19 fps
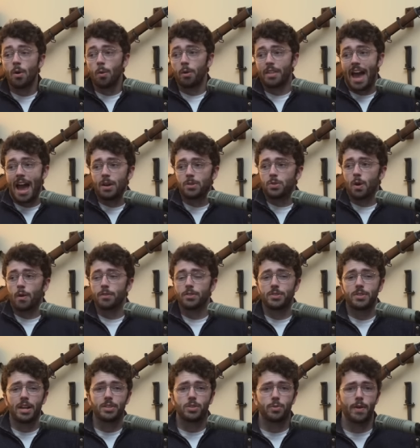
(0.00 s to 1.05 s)
well, the House
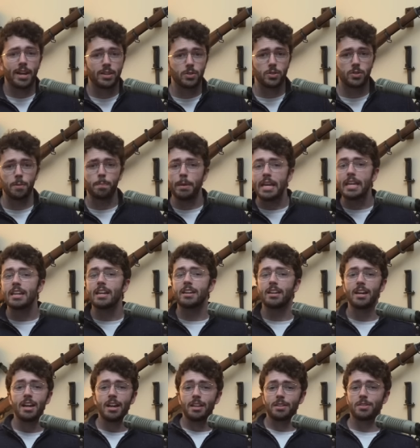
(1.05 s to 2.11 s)
Oversight Director subpoenaed
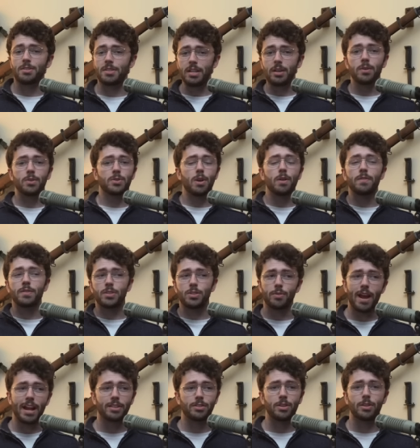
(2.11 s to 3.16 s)
the Secret Service
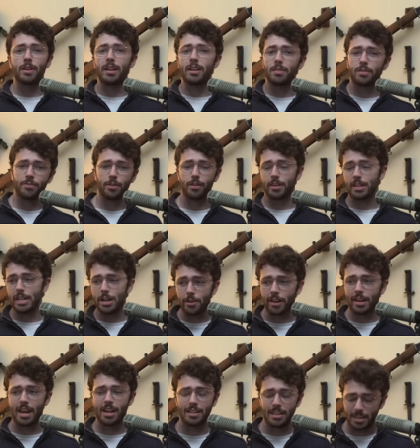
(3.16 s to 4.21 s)
Director for a
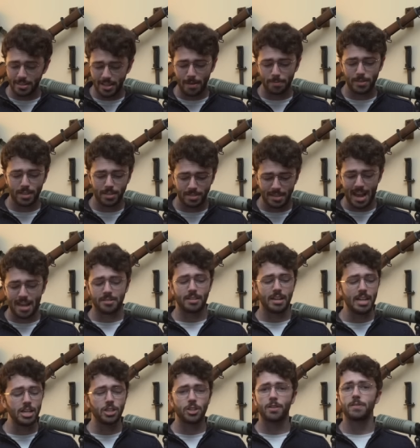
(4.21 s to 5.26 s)
hearing on the attempted
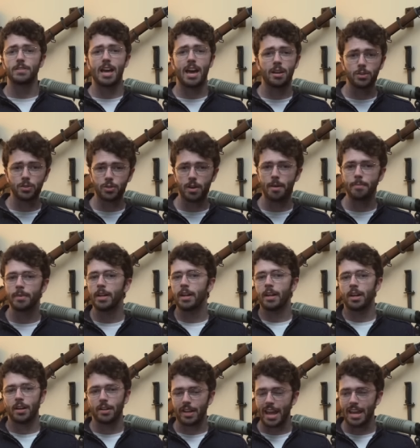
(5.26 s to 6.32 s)
assassination of Donald Trump.
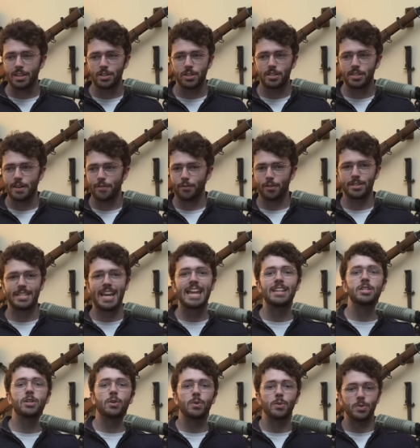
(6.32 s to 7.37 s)
Okay, it's just different
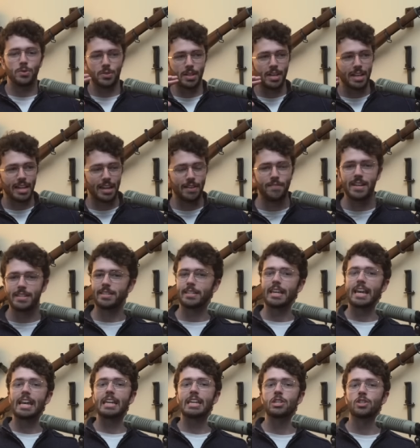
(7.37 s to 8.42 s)
tentacles
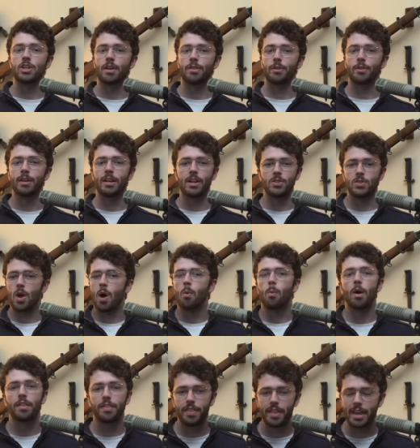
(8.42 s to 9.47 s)
investigating each other. It's all
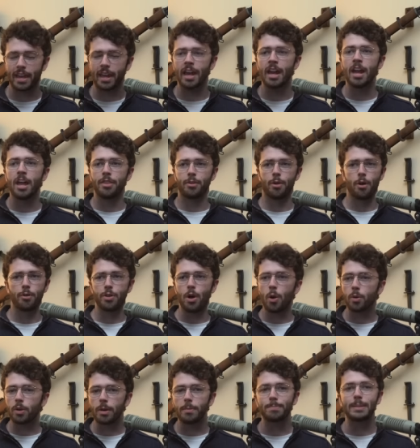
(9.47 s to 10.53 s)
one thing. There are
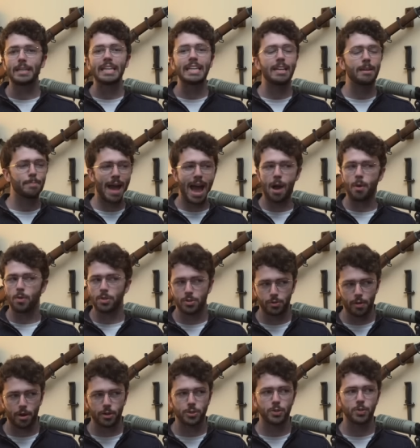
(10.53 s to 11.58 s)
no competing power
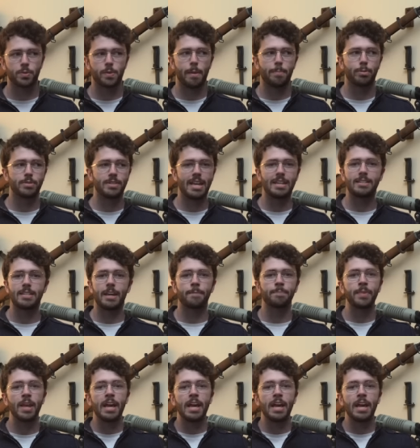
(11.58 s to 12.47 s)
structures representing